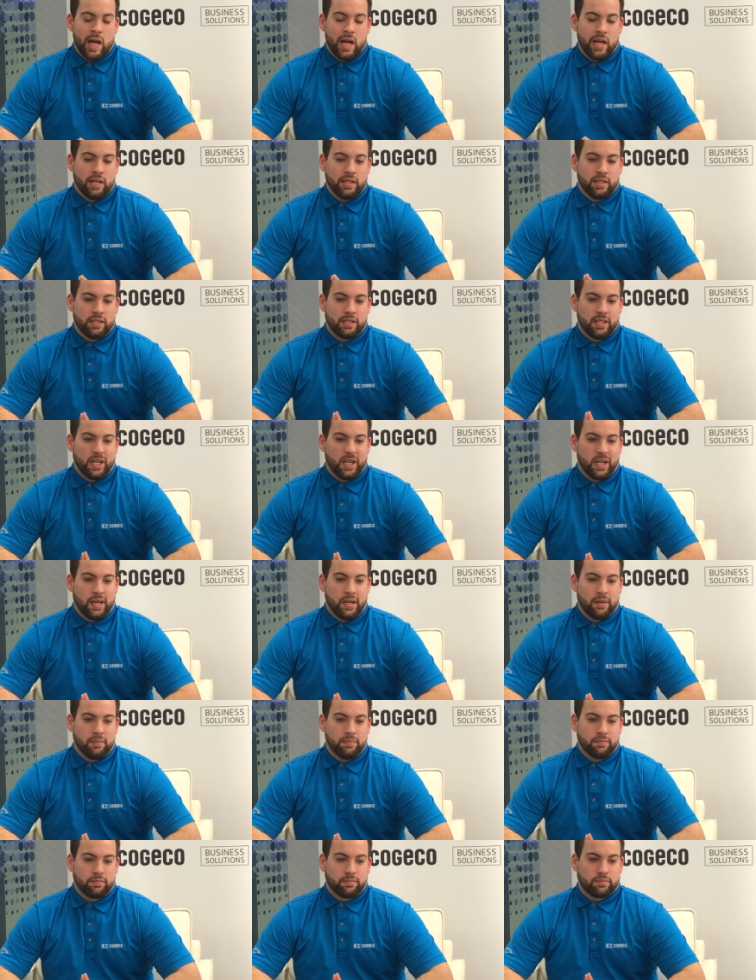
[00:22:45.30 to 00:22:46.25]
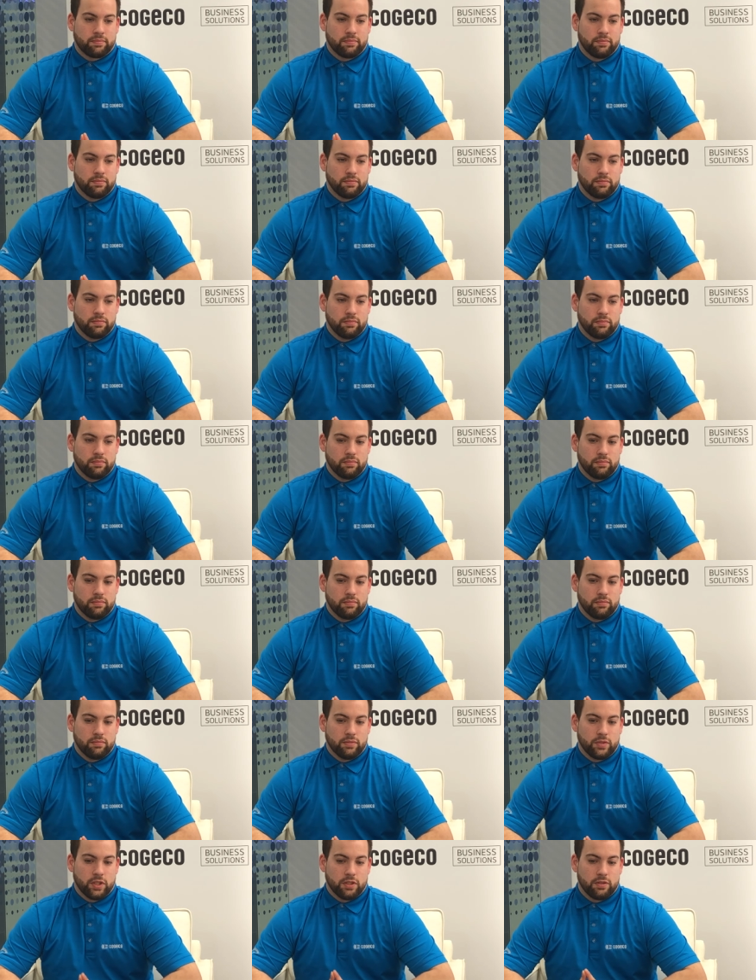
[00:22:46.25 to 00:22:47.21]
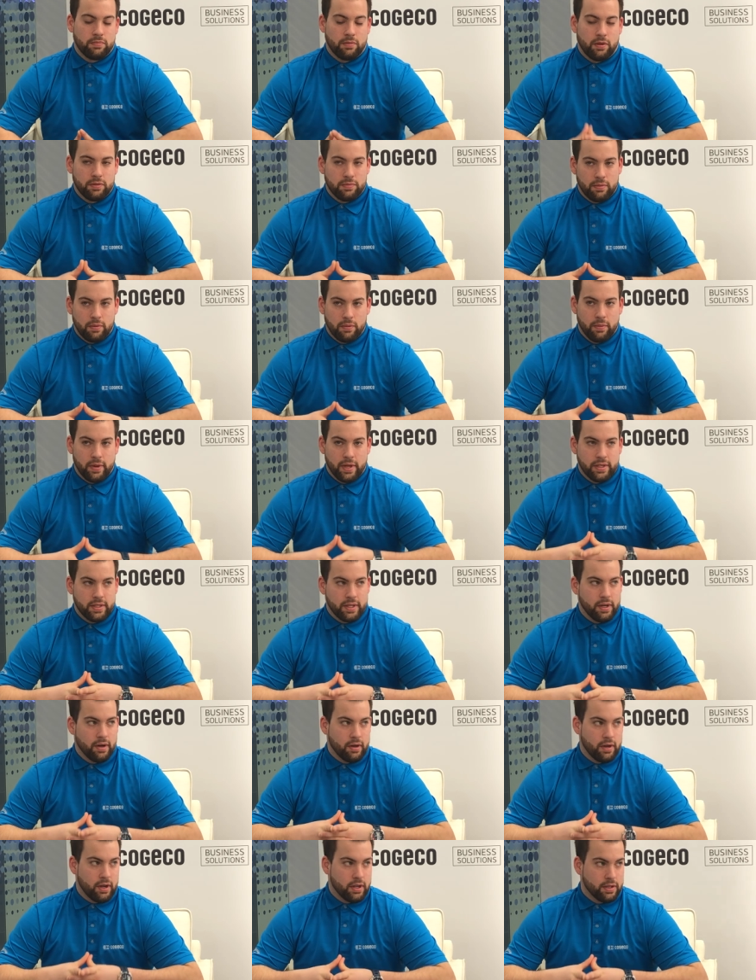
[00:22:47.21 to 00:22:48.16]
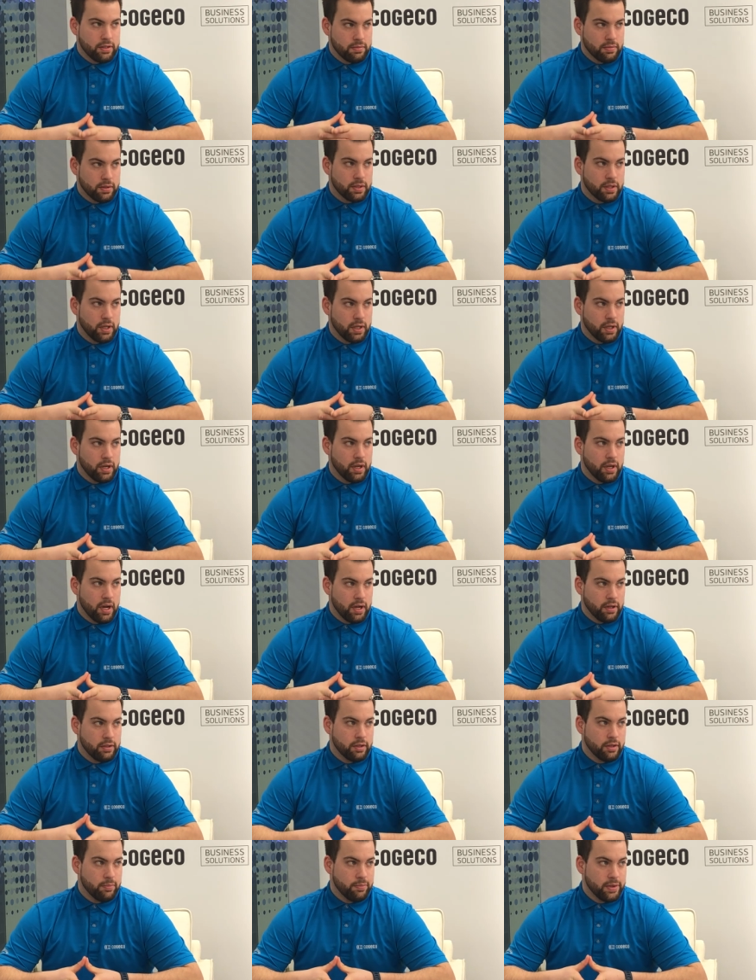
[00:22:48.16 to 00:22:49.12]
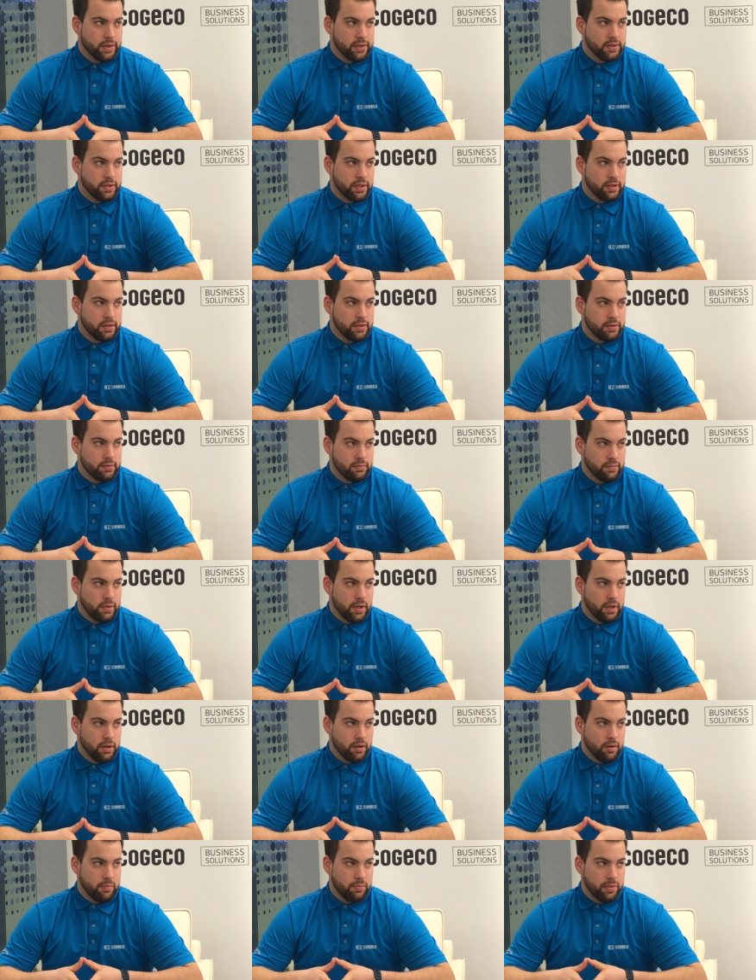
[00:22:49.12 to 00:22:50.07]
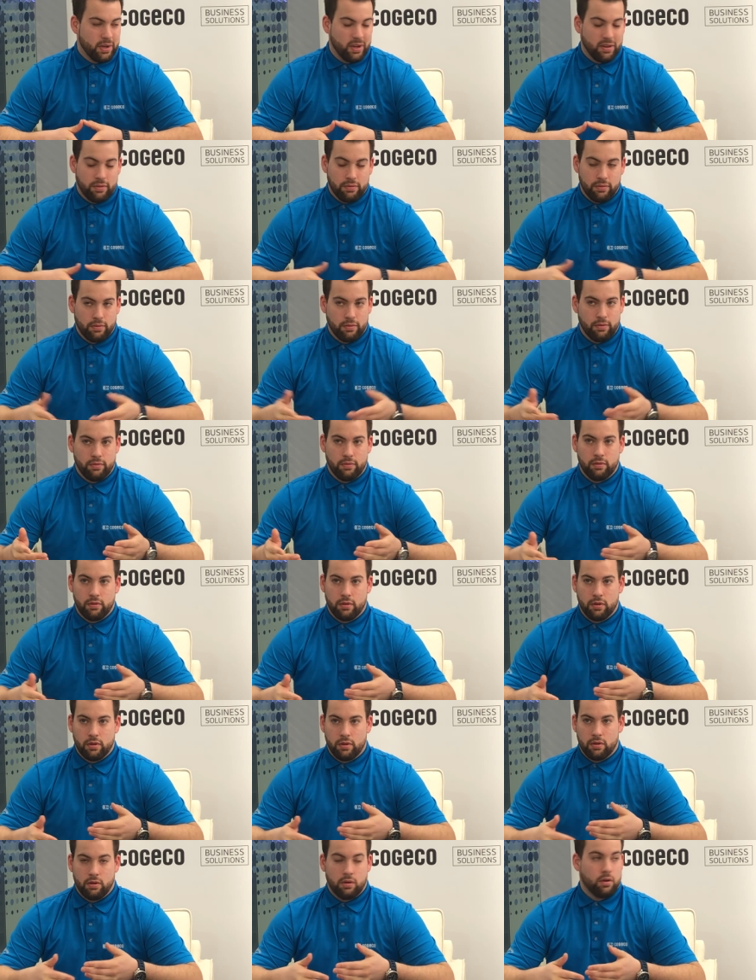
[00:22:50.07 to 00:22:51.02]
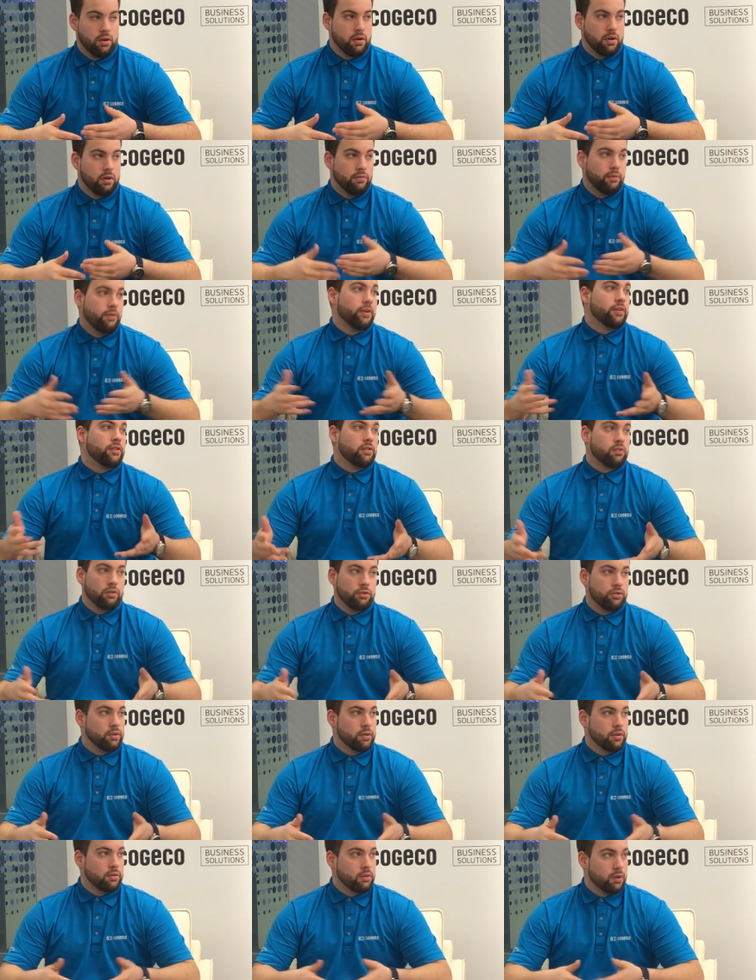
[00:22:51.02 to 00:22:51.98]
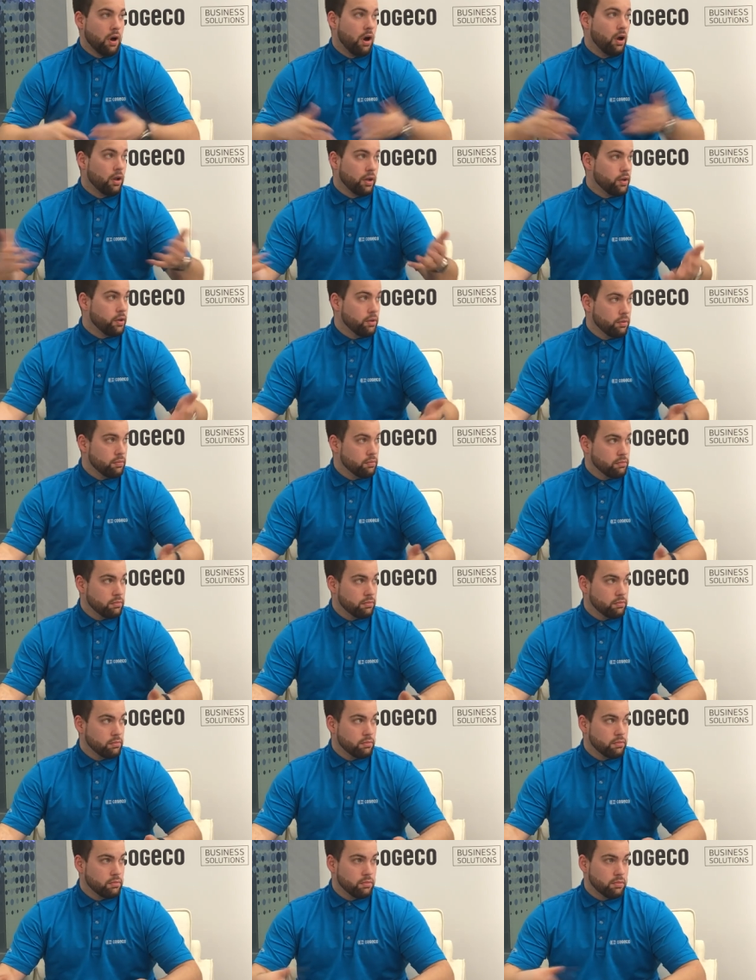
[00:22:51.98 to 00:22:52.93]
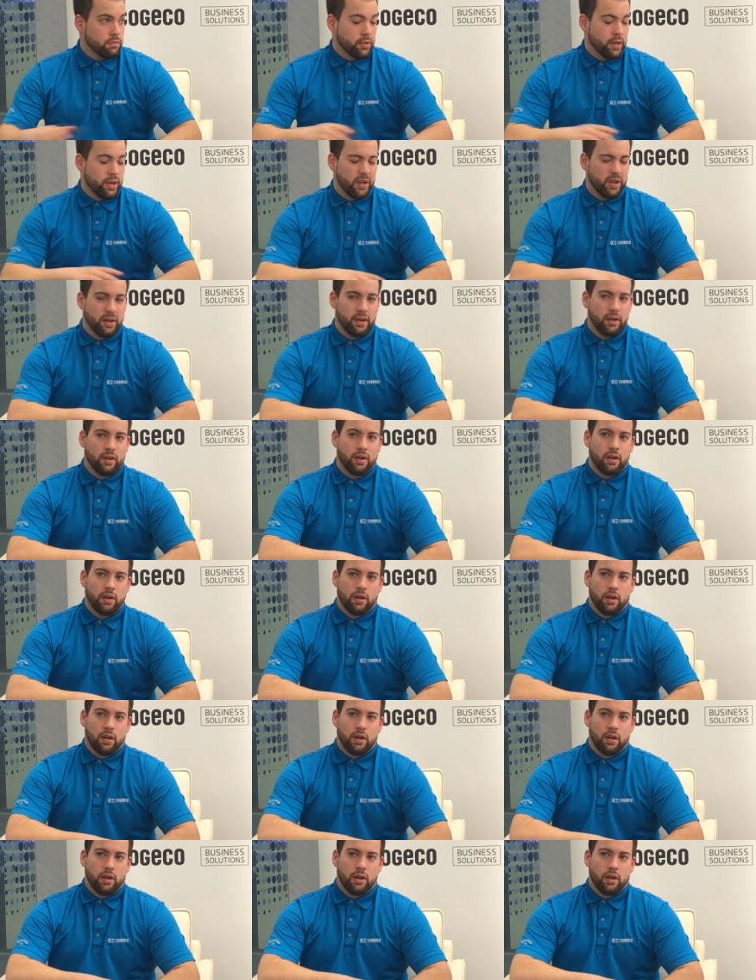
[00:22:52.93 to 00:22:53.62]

And um, there's multiple ways that your customers can connect to your business, whether it be through a voice solution calling you, right?